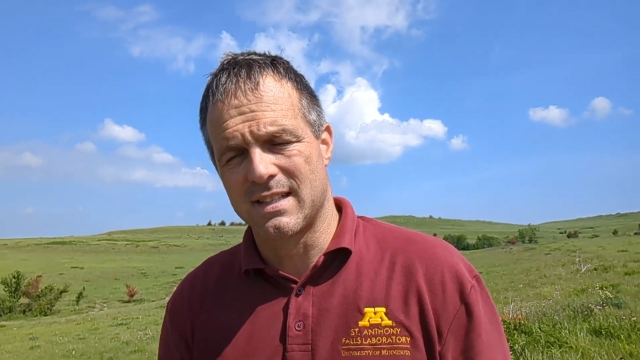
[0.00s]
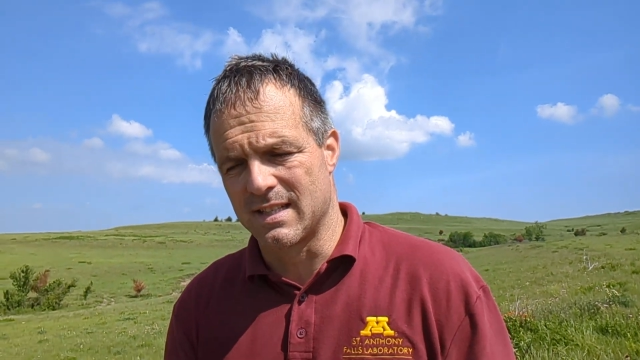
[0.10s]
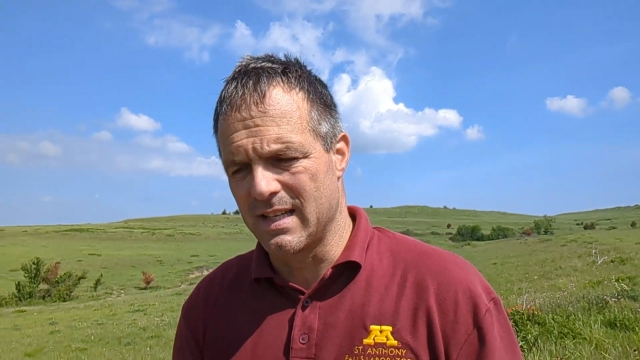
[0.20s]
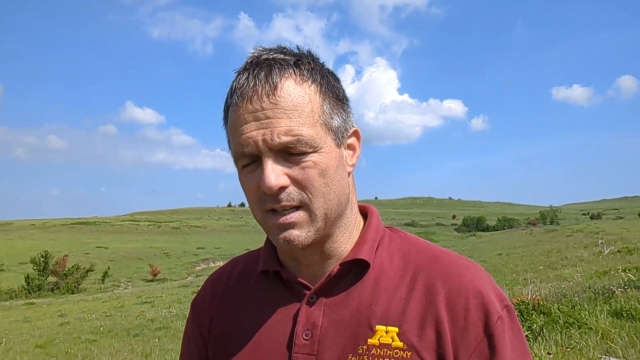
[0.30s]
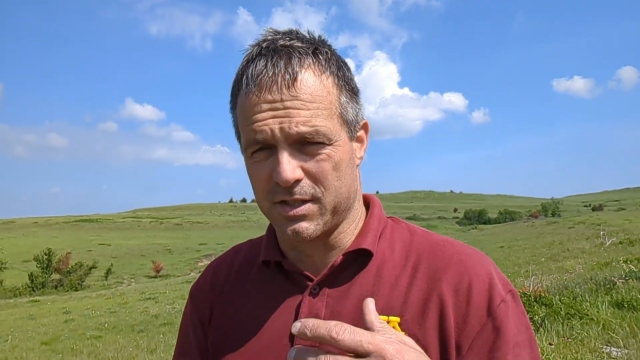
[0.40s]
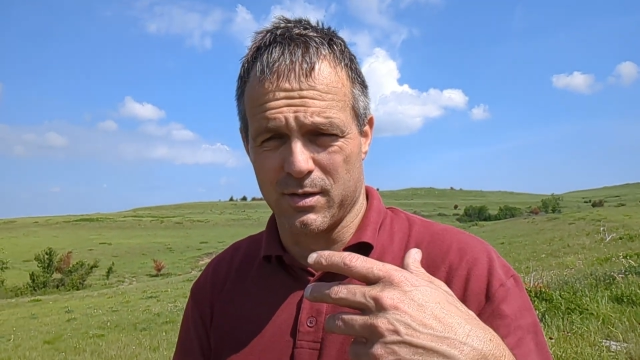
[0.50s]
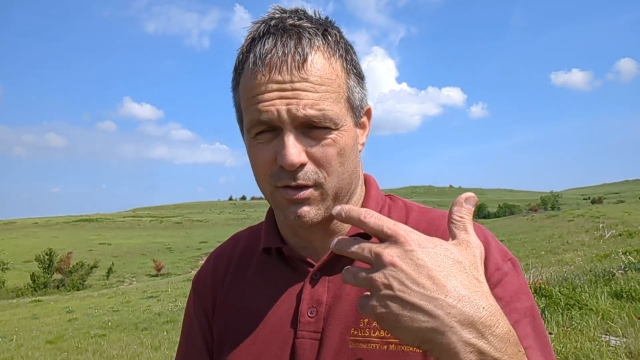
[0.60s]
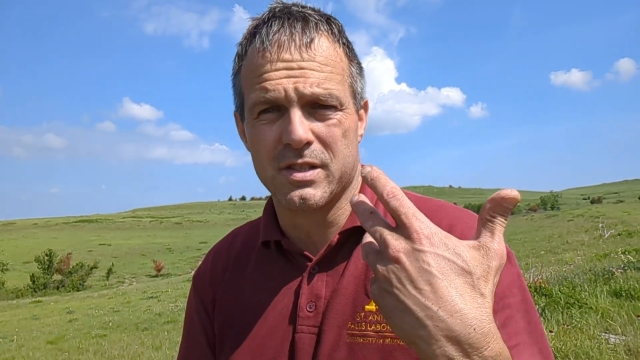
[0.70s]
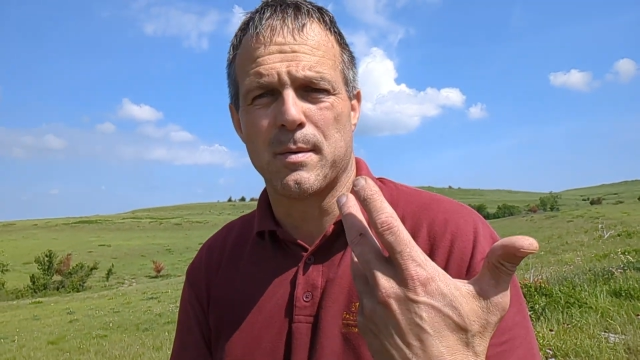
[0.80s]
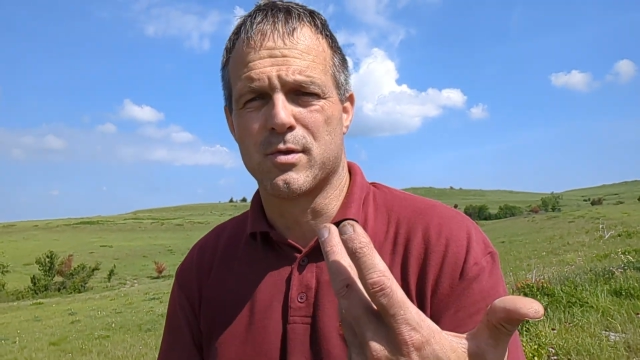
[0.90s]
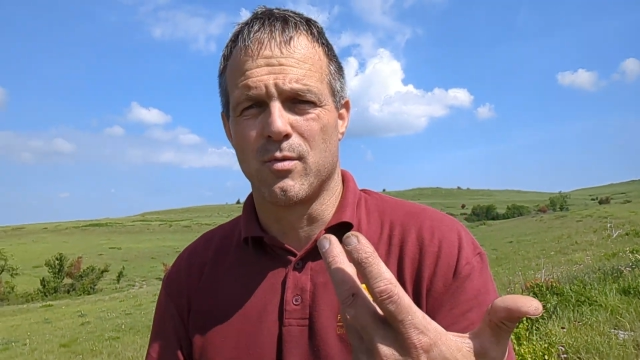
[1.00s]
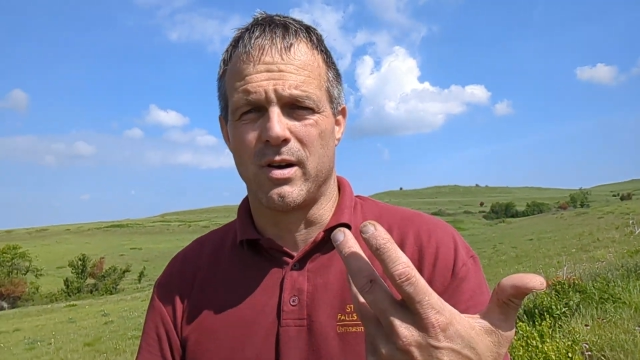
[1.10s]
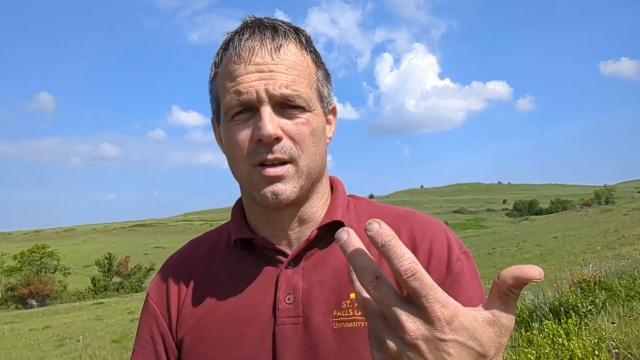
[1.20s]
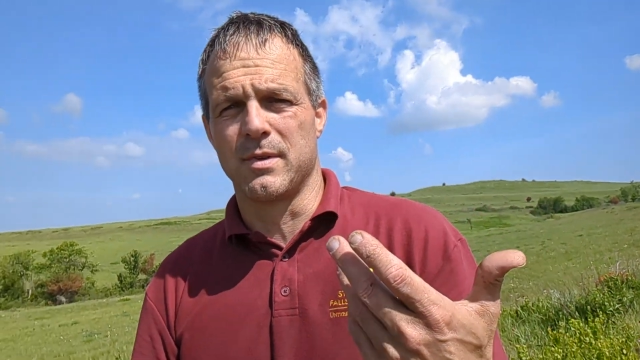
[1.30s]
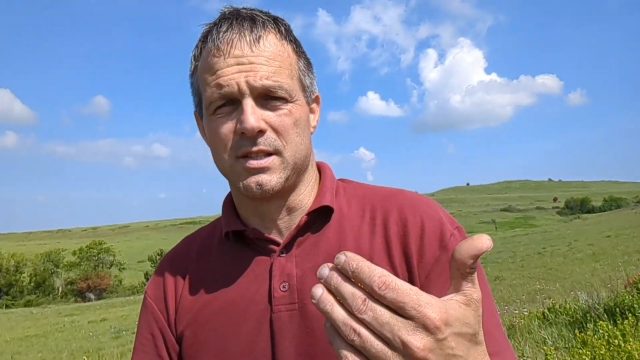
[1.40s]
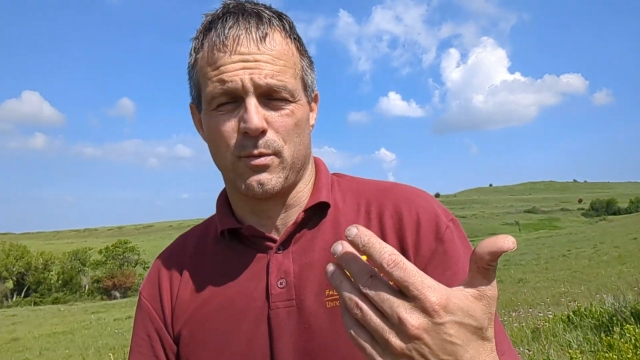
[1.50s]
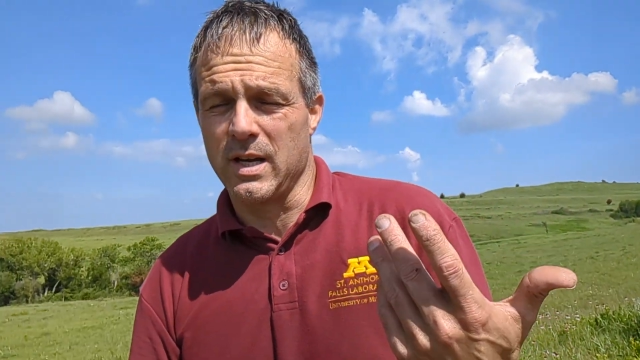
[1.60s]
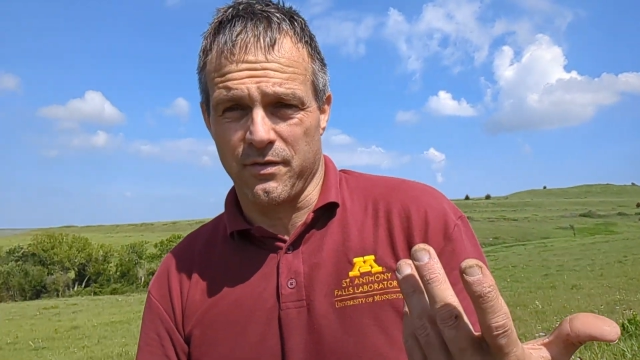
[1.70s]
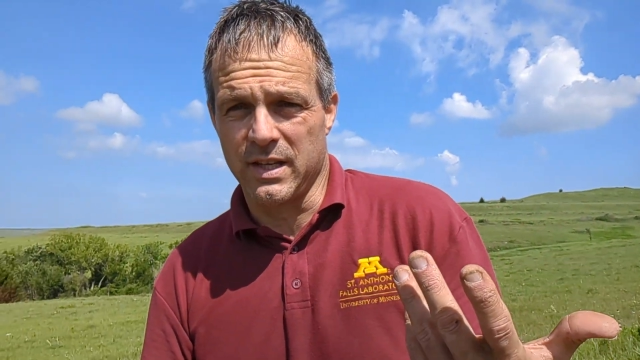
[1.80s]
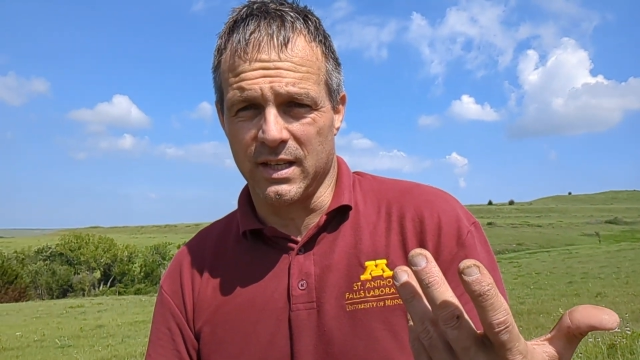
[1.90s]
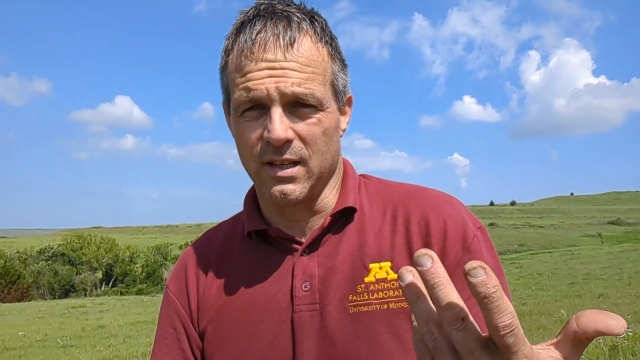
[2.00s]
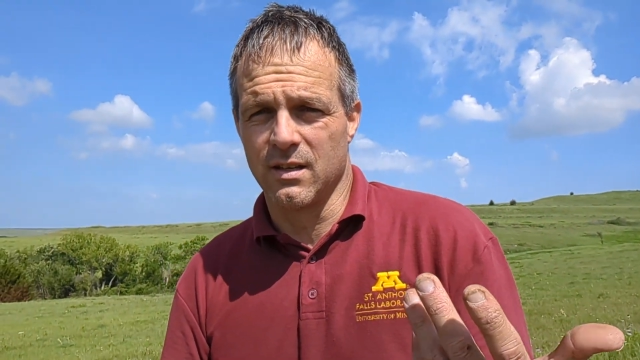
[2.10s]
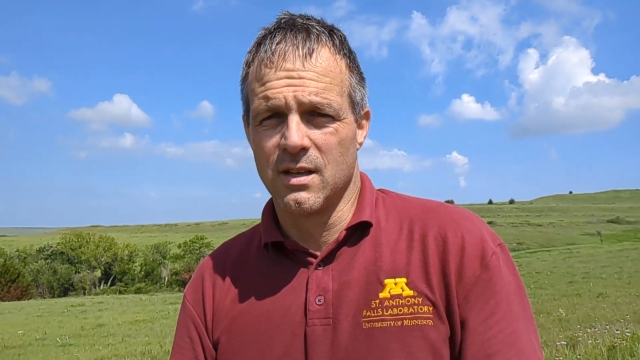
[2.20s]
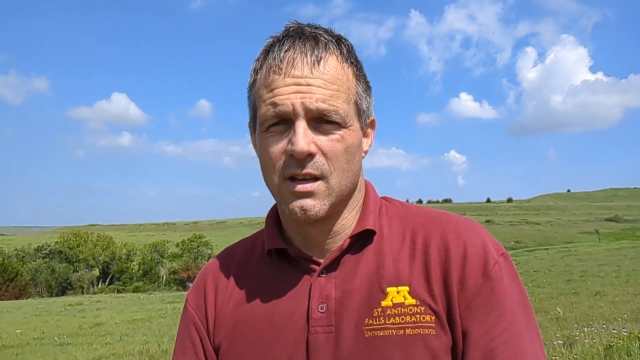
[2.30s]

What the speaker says: so a conceptual model means a way of thinking.